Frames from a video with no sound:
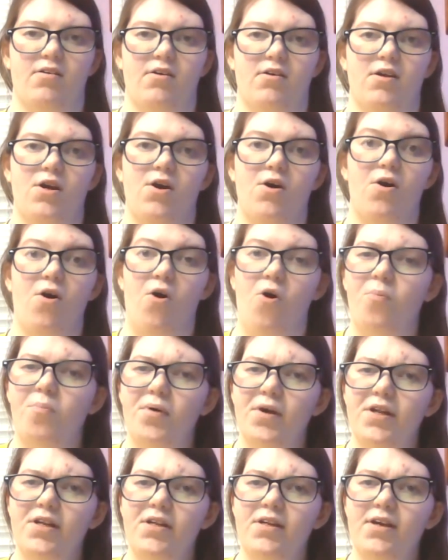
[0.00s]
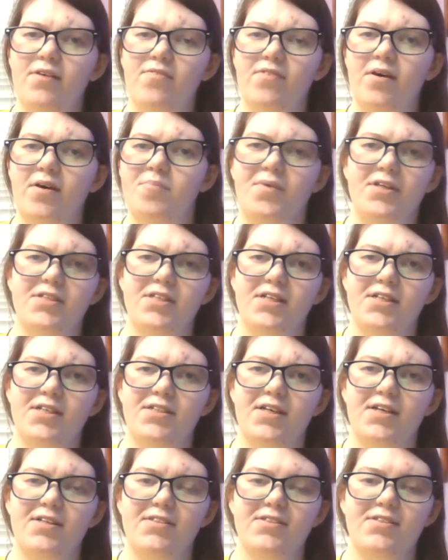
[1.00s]
open, if that makes any sense.
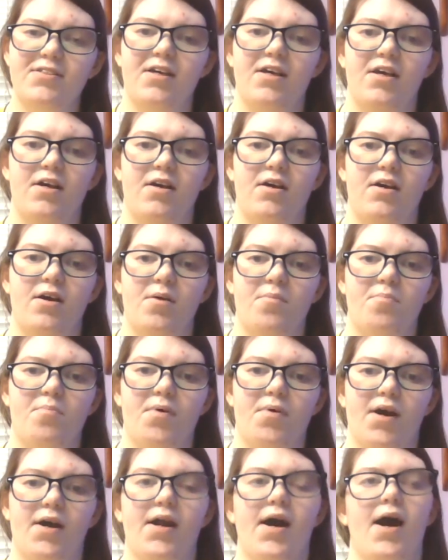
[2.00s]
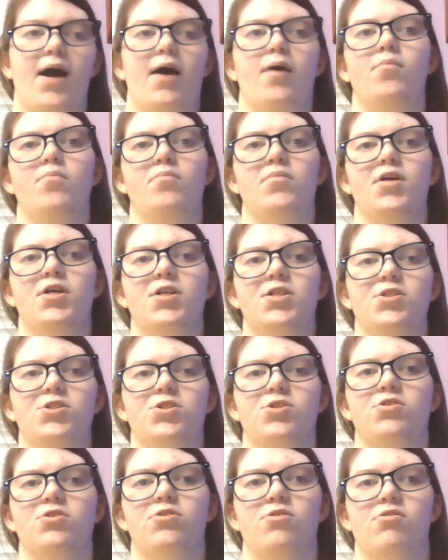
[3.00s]
But I'm
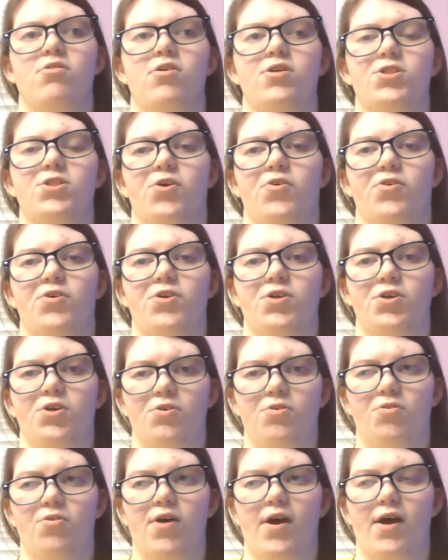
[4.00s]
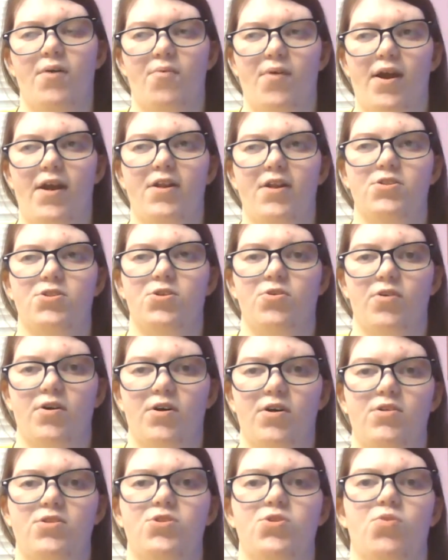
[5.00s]
showing you a way to do it
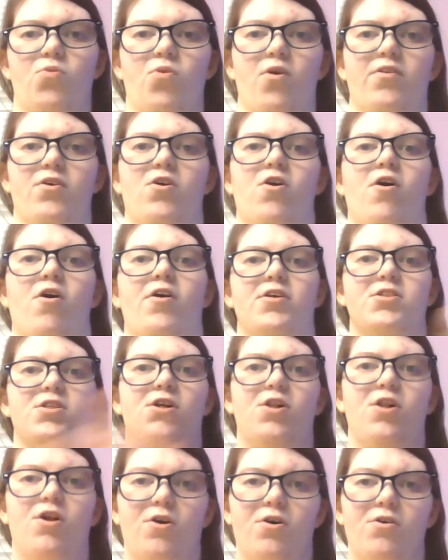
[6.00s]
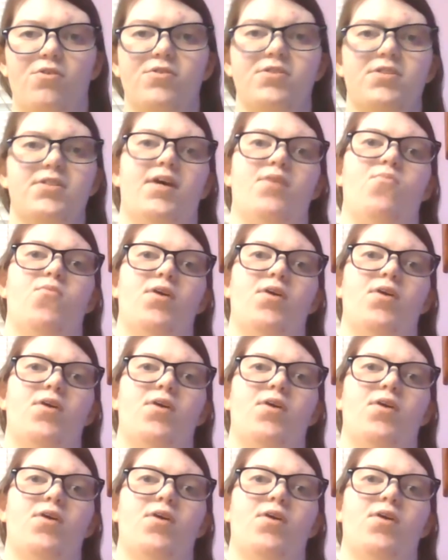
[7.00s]
to where the card is closed and when